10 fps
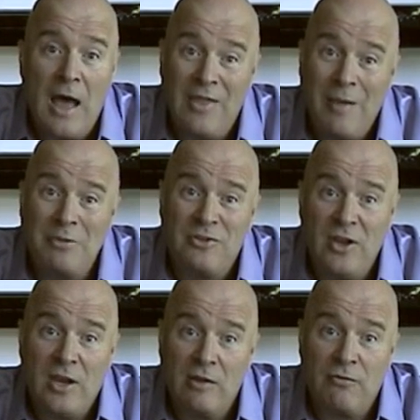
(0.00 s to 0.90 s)
And that
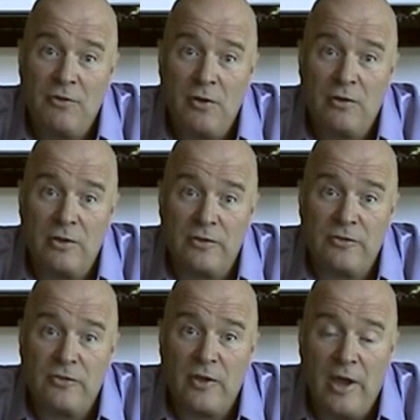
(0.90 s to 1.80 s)
particular
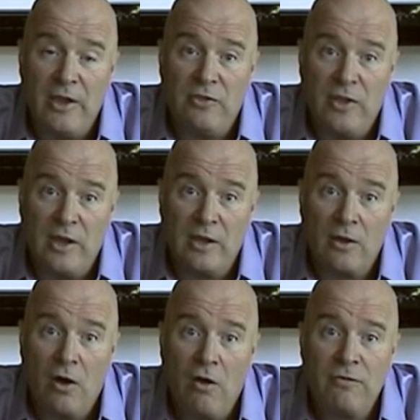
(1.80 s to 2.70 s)
focus, I
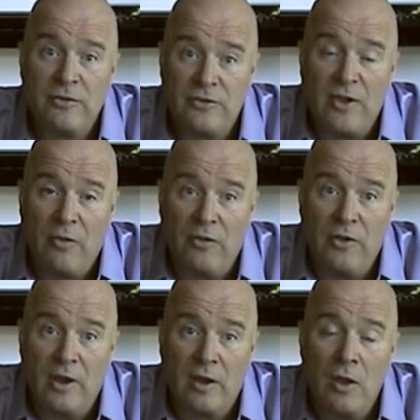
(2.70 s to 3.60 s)
think, offers
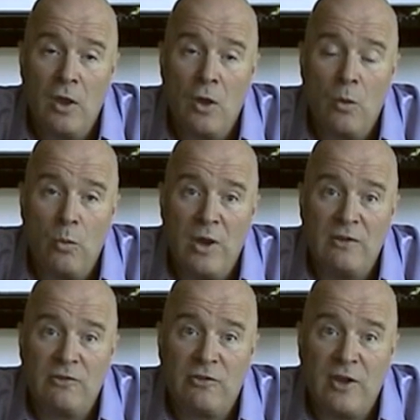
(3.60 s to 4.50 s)
something
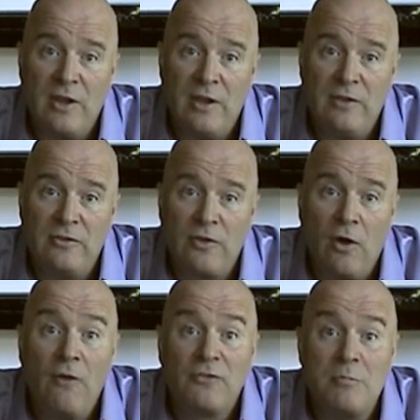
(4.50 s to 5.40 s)
which is
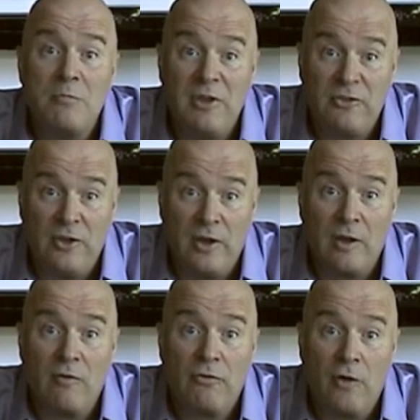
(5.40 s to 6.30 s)
often
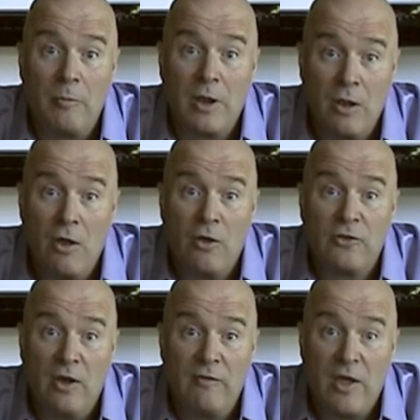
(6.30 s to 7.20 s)
missing from a
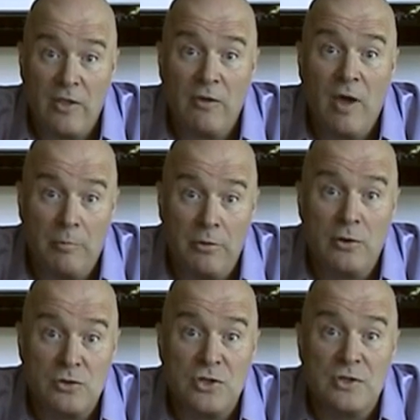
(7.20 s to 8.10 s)
lot of other
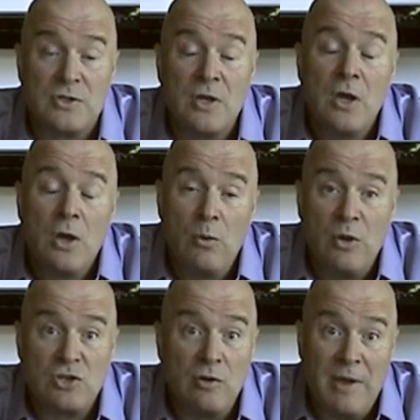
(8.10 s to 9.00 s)
approaches
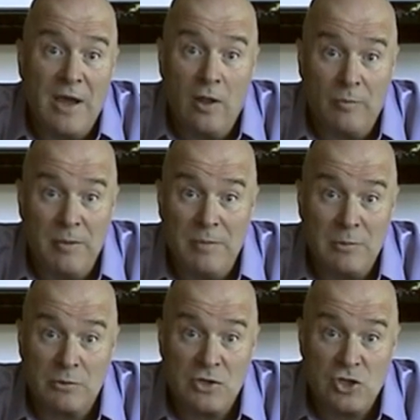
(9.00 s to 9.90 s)
which are about helping
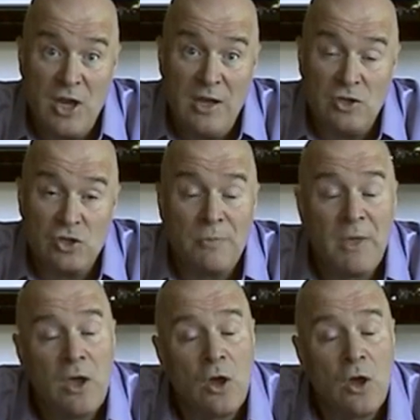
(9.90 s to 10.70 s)
people to change,